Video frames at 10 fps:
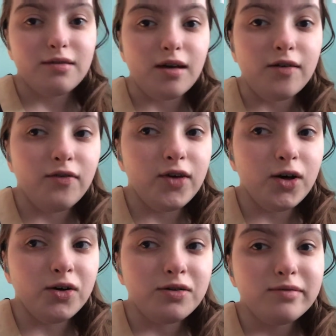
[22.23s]
They
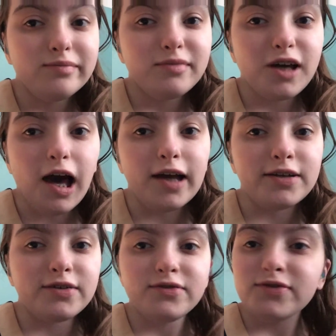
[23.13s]
feel kind
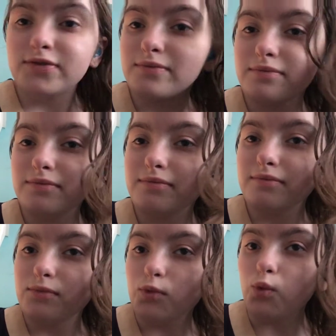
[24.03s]
of
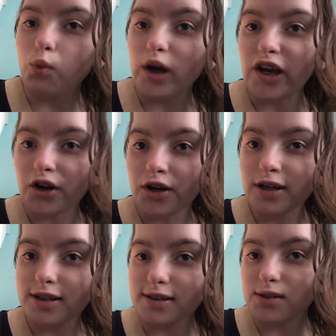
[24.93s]
weird
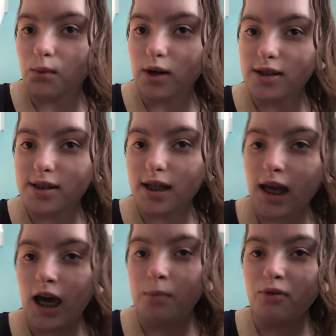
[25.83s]
because the ones that I
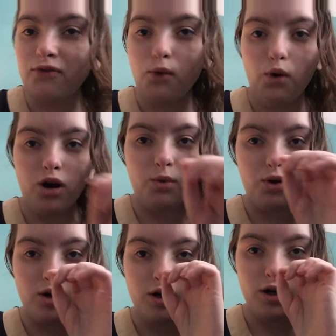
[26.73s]
had before
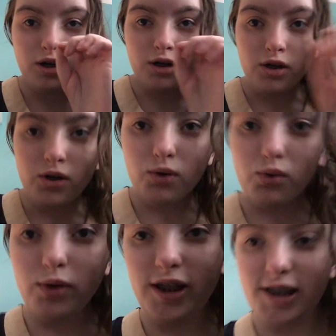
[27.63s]
were
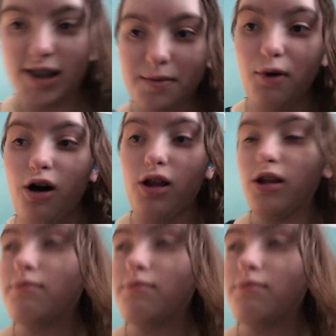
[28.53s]
really small.